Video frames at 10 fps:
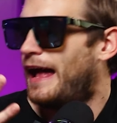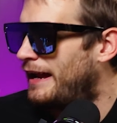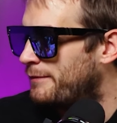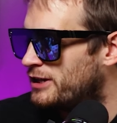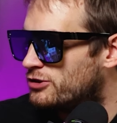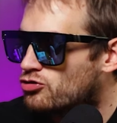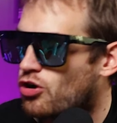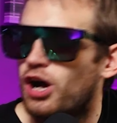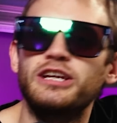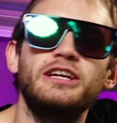And I mean,
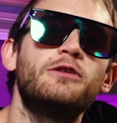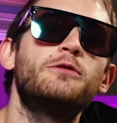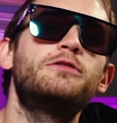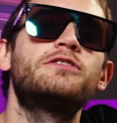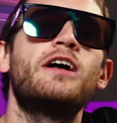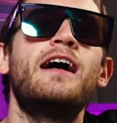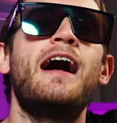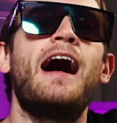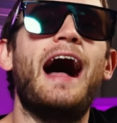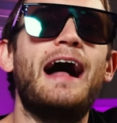drug use,
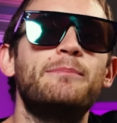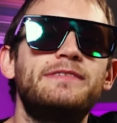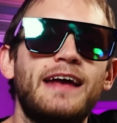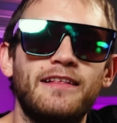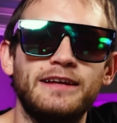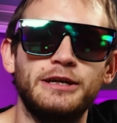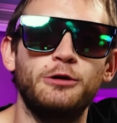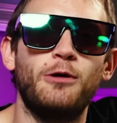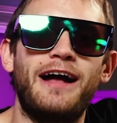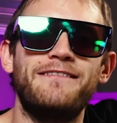I'm telling
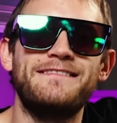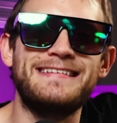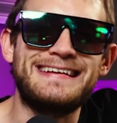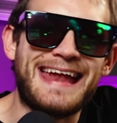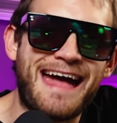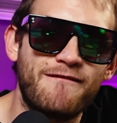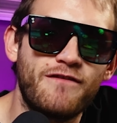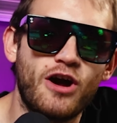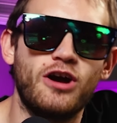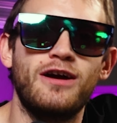you, I've
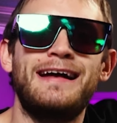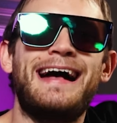never,